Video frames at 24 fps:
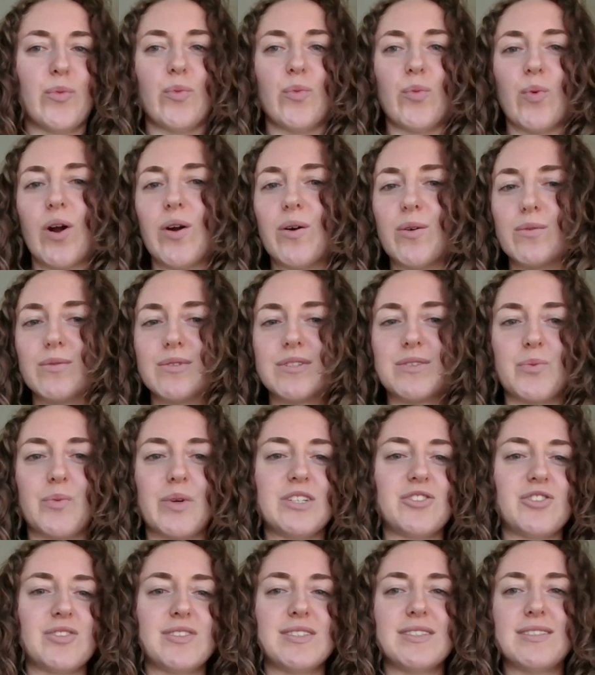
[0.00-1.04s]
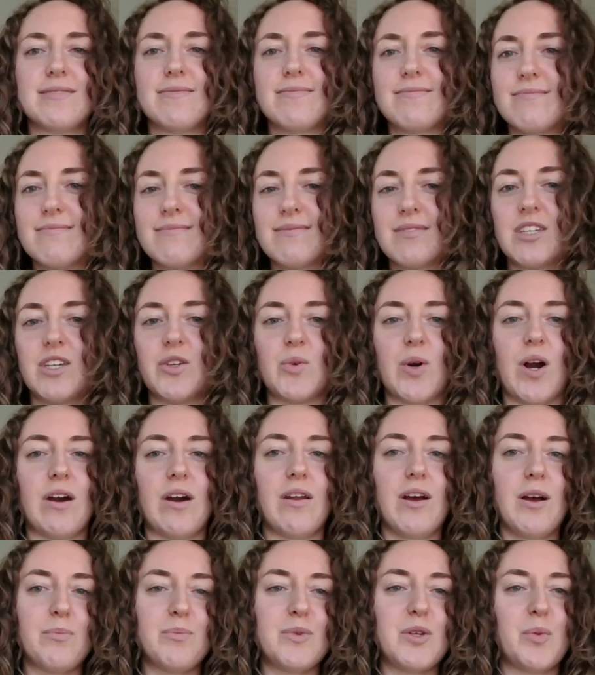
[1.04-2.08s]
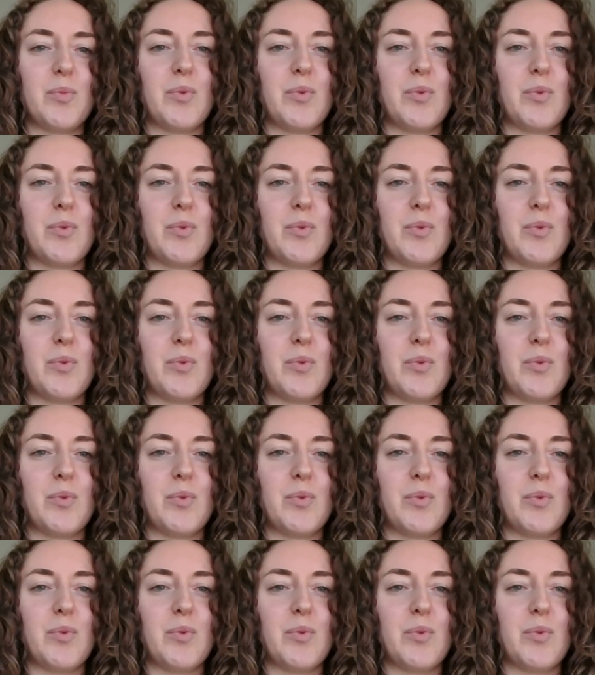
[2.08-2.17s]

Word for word: rote. We just you got up,